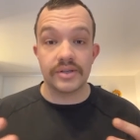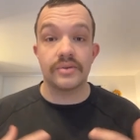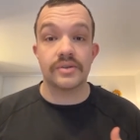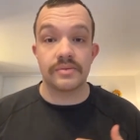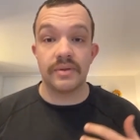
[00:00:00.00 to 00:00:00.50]

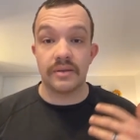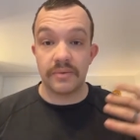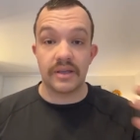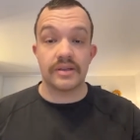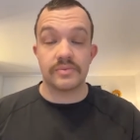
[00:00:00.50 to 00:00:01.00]
so to speak,
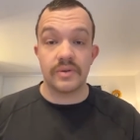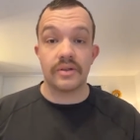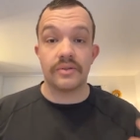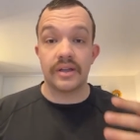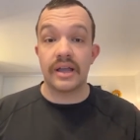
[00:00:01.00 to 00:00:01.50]
because we
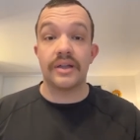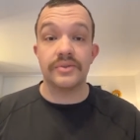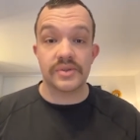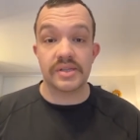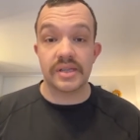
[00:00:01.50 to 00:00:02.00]
know that God
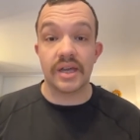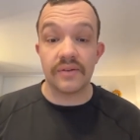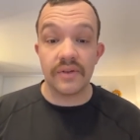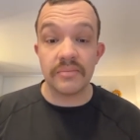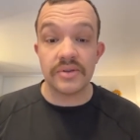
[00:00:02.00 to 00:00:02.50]
uses a lot
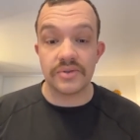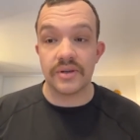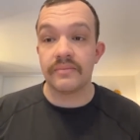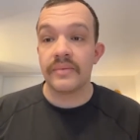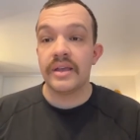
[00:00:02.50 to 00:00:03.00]
of
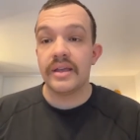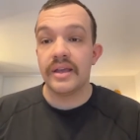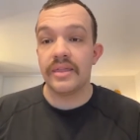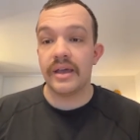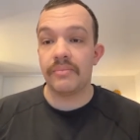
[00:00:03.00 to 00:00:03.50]
imagery
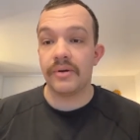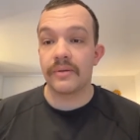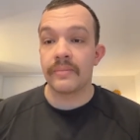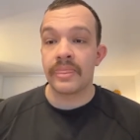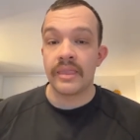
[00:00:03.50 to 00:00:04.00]
in that book.